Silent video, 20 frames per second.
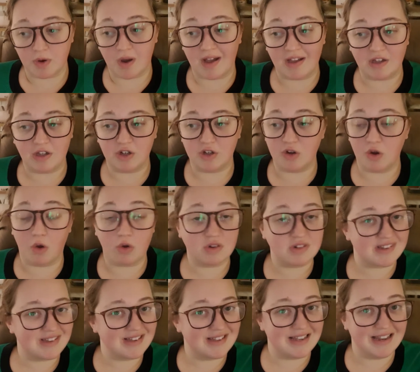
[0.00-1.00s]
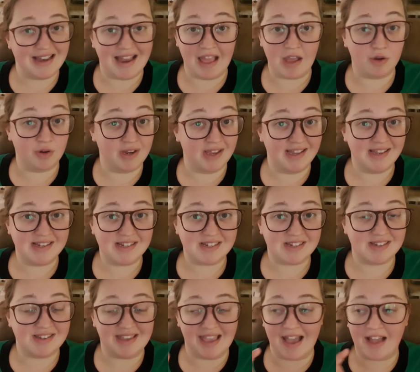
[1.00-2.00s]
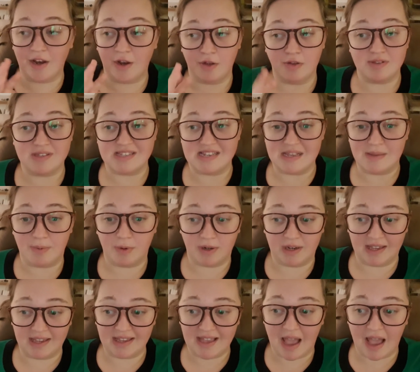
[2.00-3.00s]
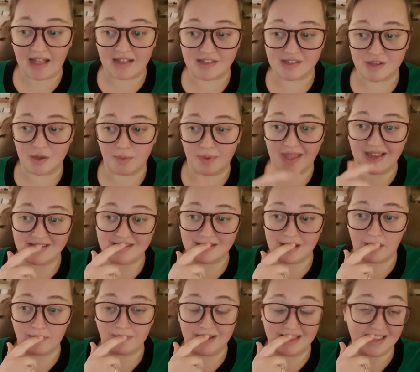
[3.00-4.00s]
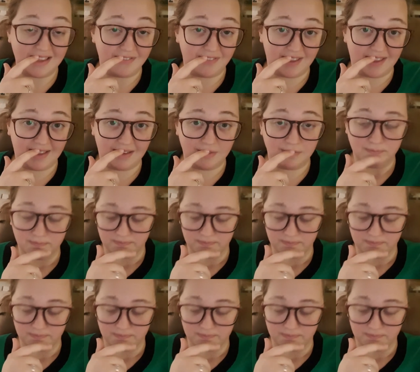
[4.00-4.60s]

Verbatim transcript: I could not lay on it, yet alone sleep on it. And so we ended up leaving